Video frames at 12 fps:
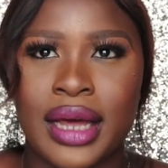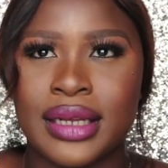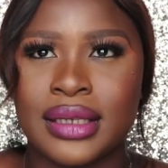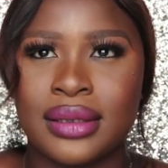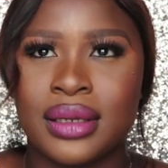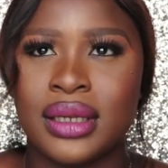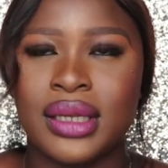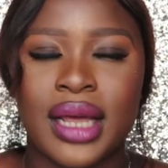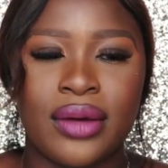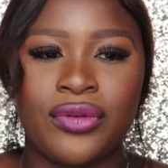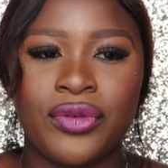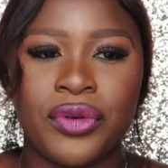and
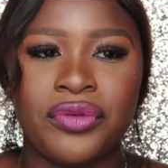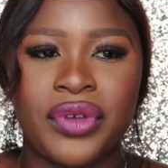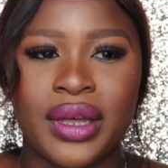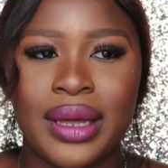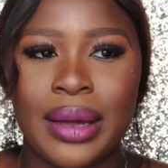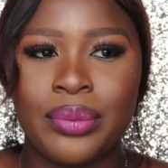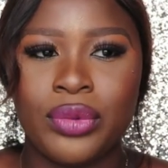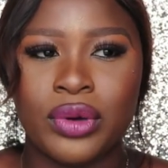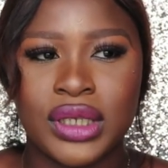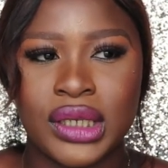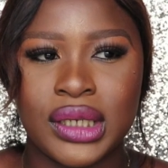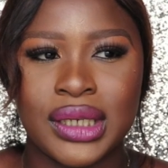they are for vegan
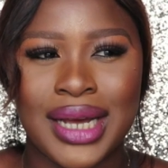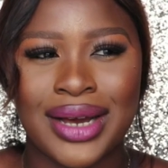protein.